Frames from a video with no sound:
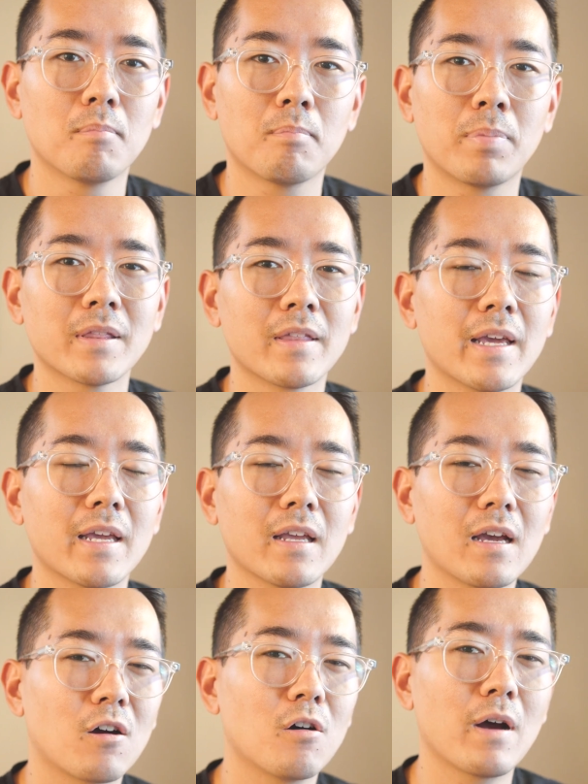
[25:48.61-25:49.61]
but
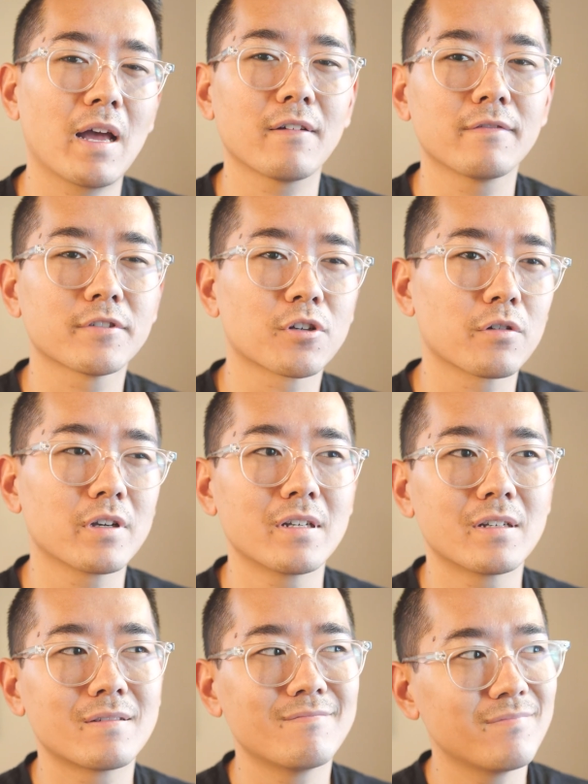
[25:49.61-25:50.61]
they all have
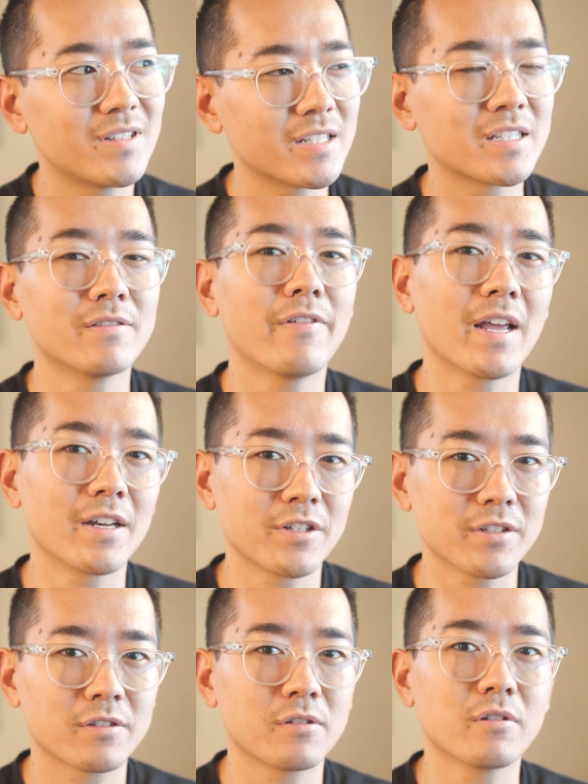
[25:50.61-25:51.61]
certain
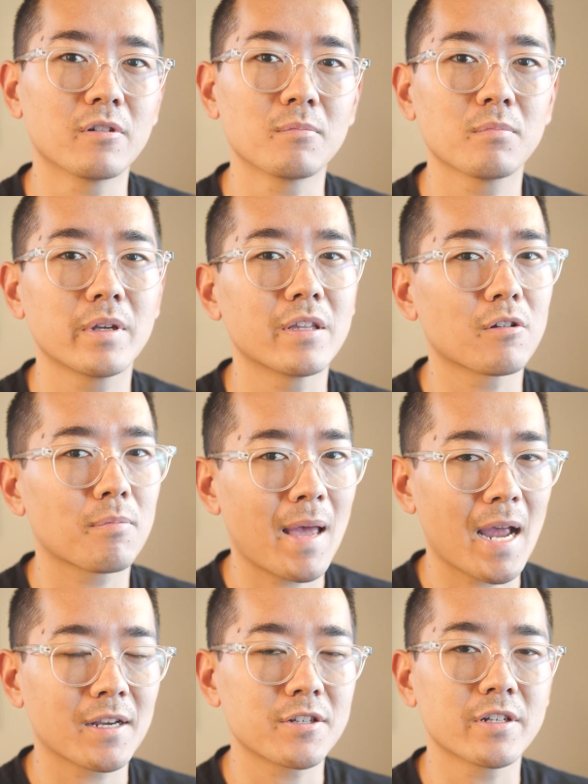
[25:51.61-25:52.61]
disadvantages to them in their
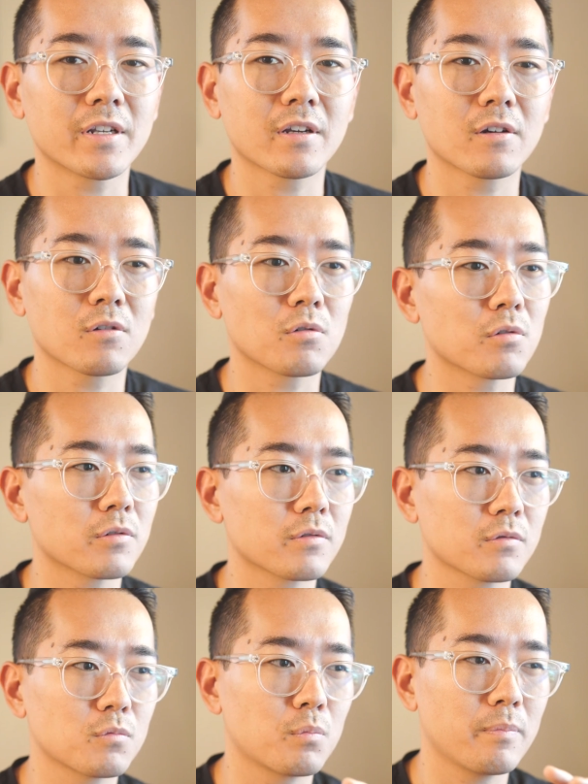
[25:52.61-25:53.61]
packaging,
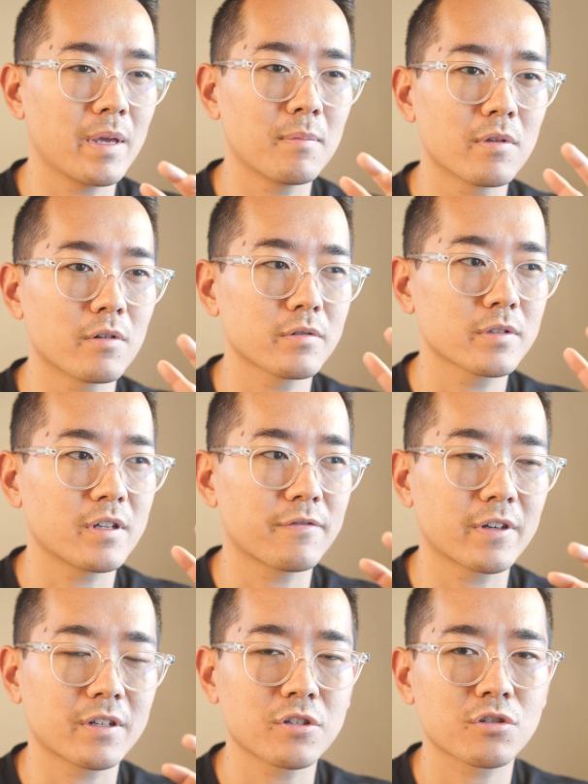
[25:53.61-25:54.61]
or maybe there's
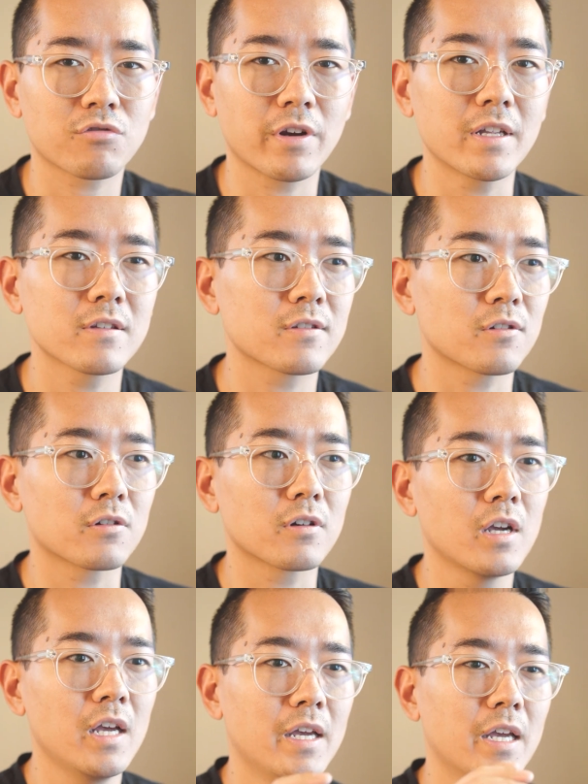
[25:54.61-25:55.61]
different constraints
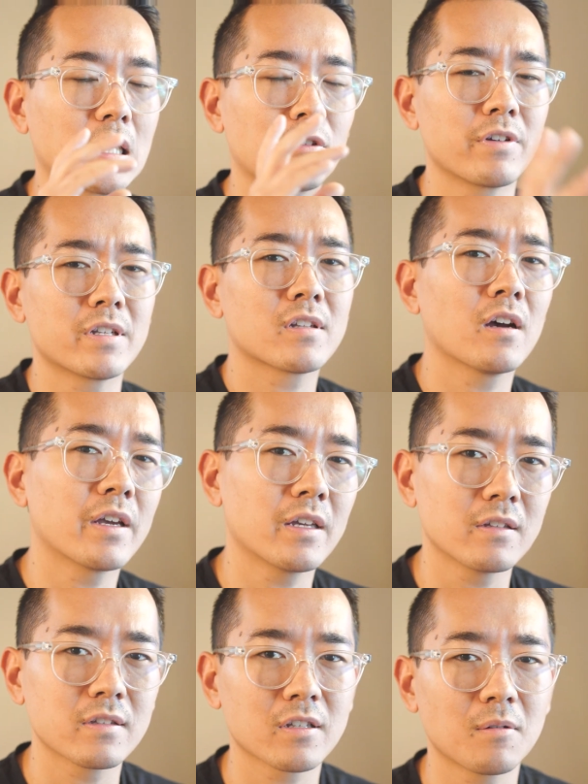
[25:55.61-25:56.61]
or increased height
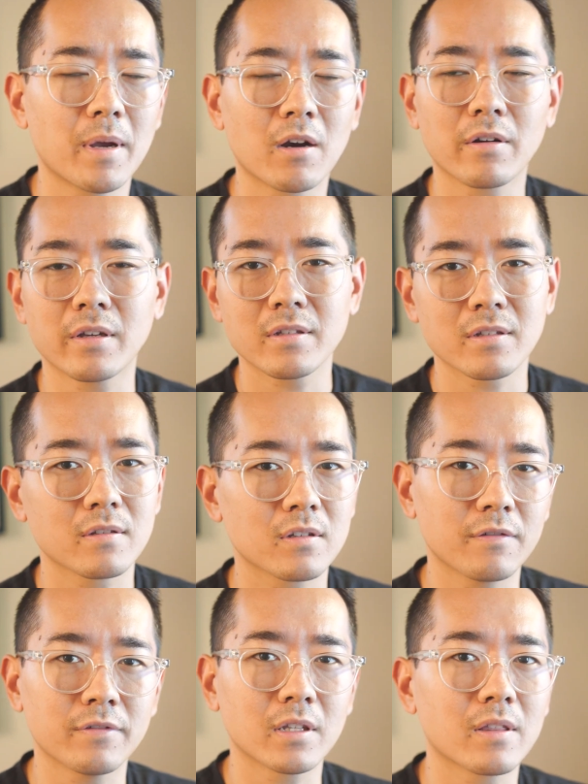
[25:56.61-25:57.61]
in some areas and
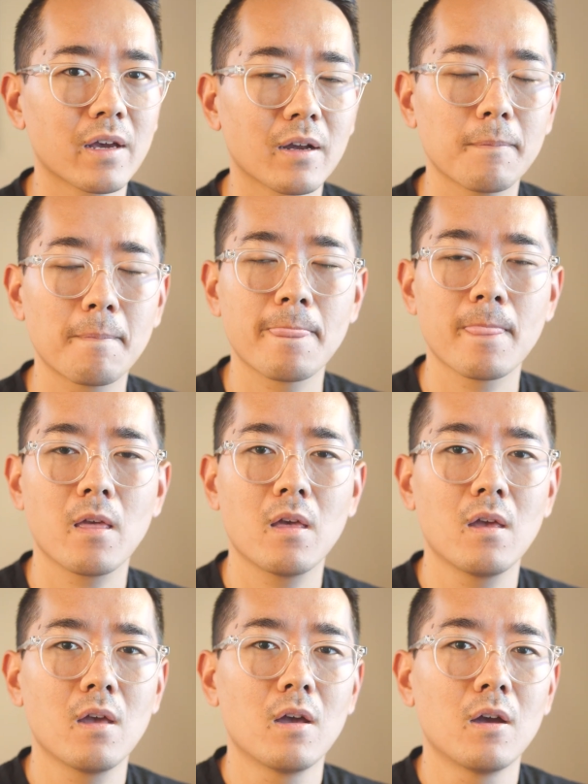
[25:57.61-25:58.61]
stuff like that.
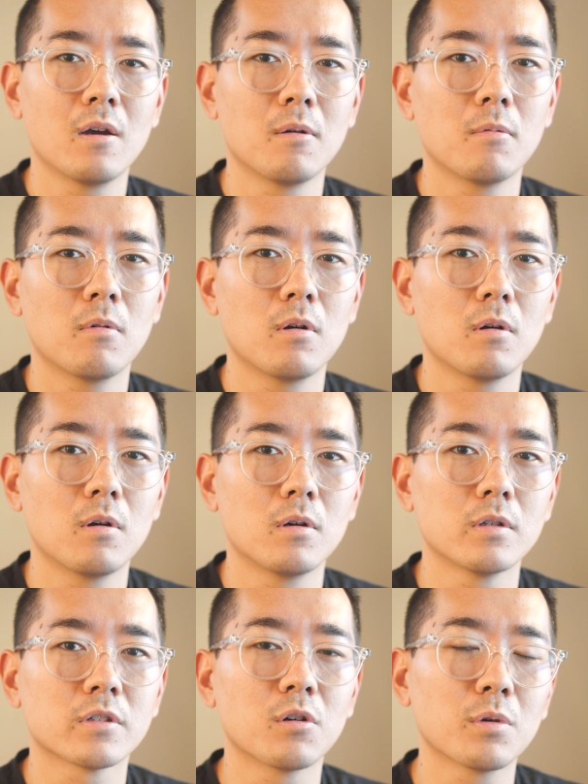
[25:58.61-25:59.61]

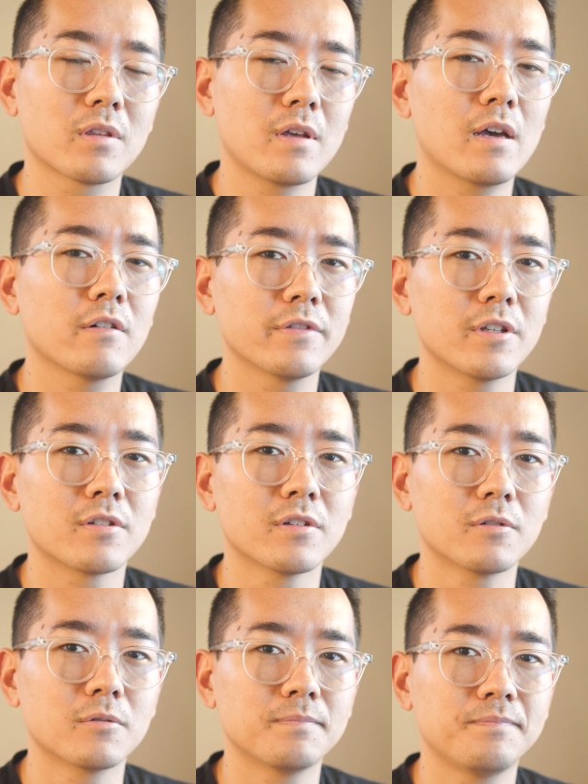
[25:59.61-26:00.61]
So with the
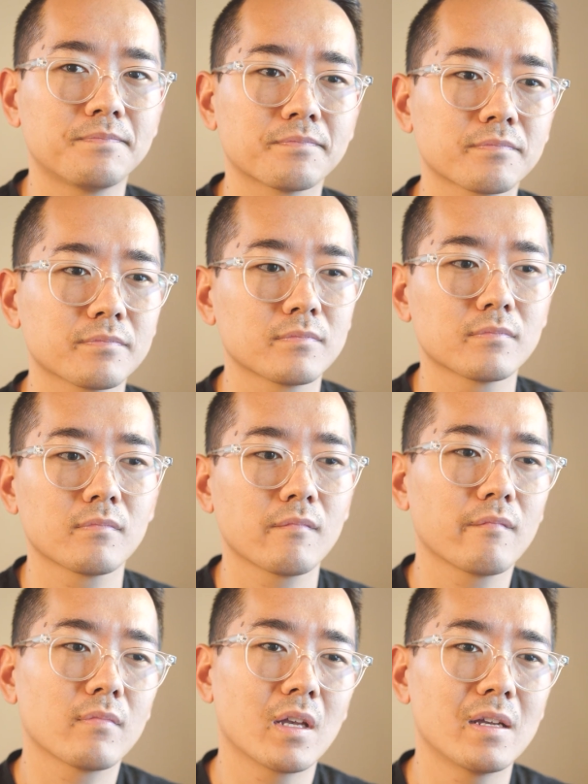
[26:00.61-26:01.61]
LV2,
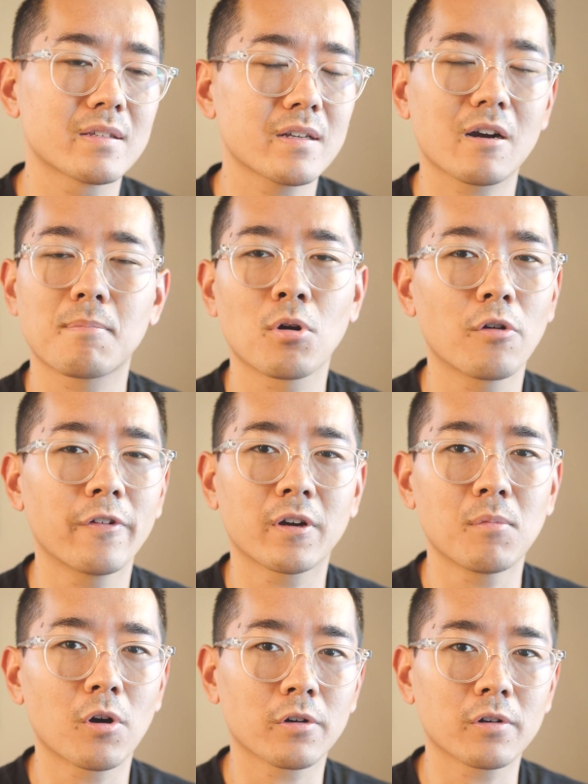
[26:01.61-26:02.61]
it's not a perfect
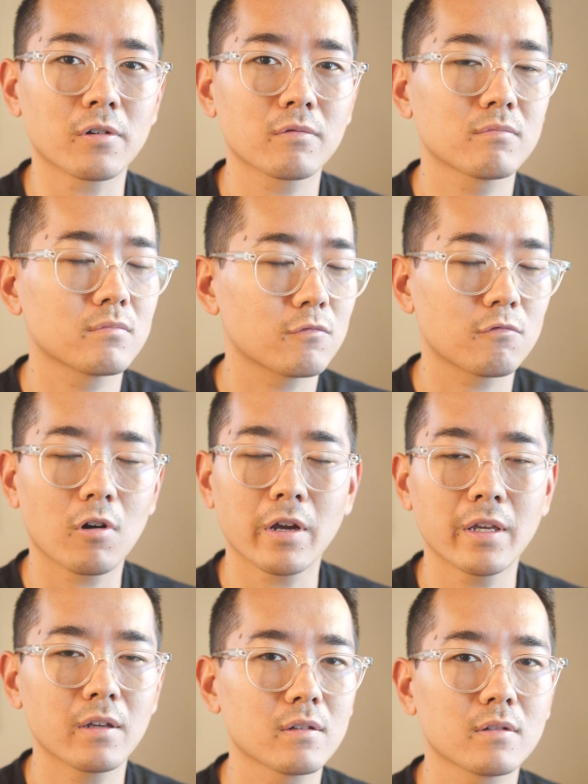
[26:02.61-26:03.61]
marker,
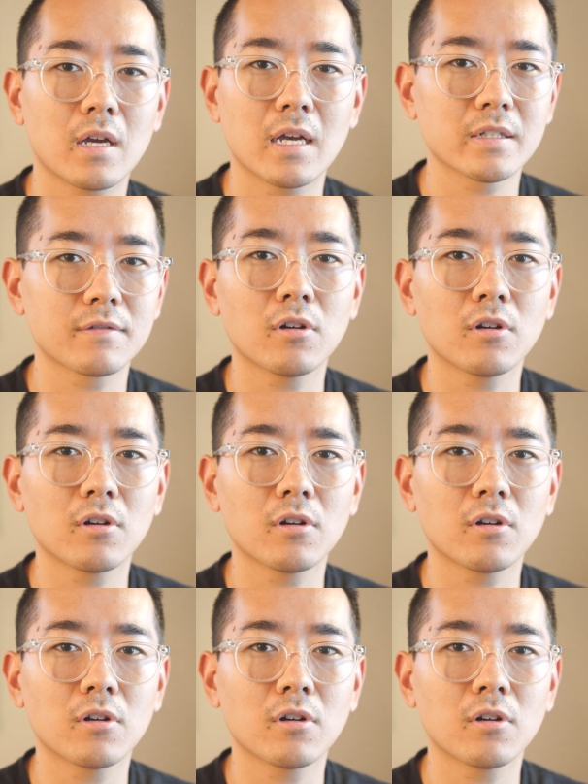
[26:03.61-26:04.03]
right? As I've